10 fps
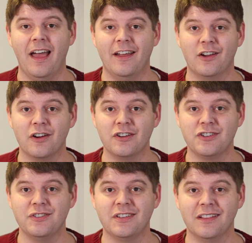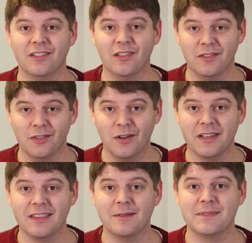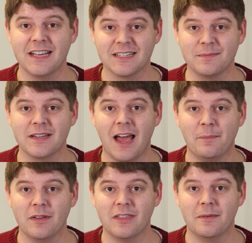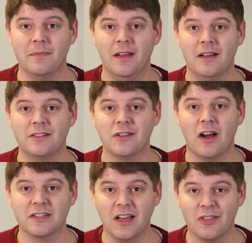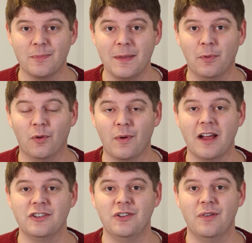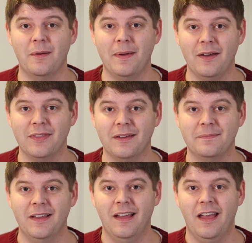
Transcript: I encourage you to look at them, take some time with them, talk to other people around you about them,